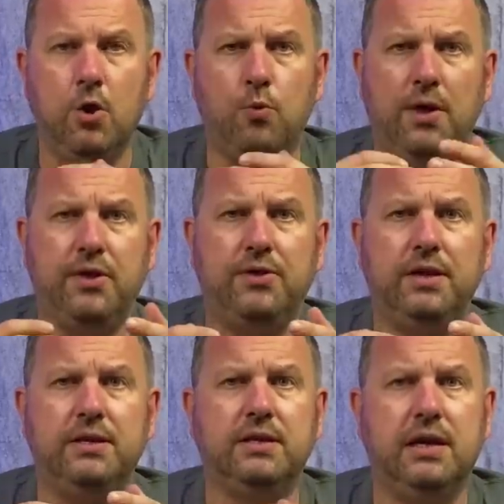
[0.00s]
Whether the
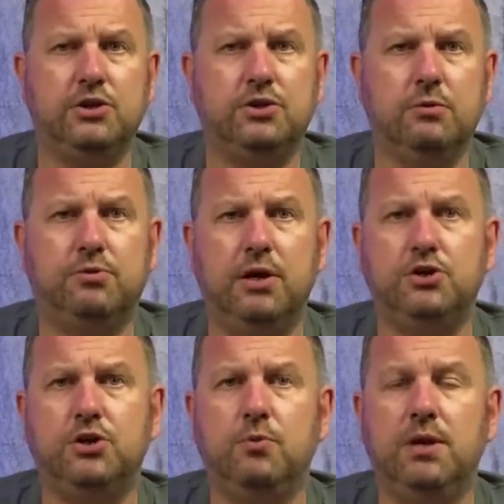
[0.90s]
international
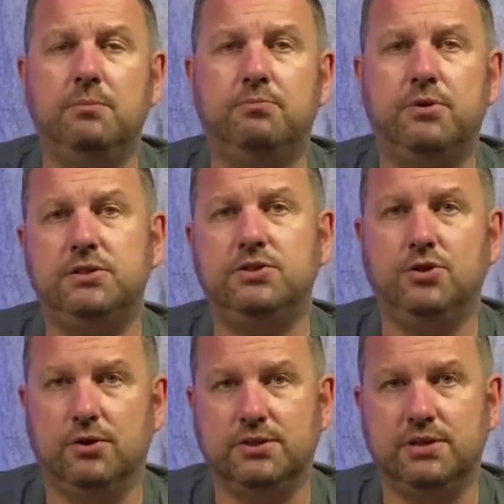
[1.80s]
pressure will impress
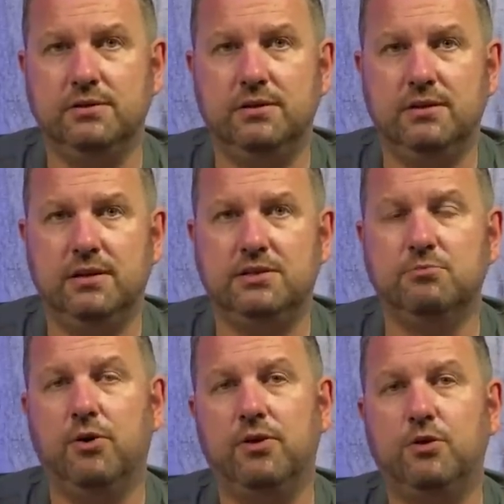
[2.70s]
Johnson is
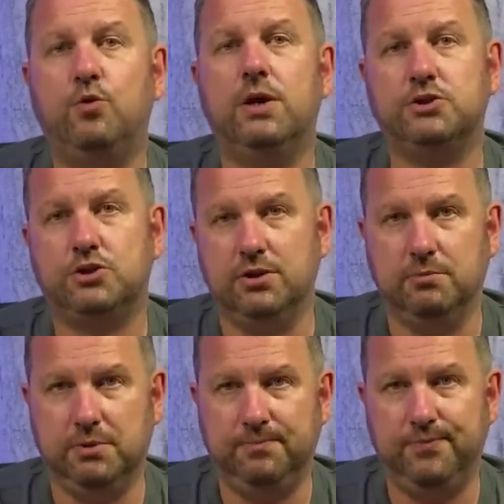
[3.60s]
more than questionable.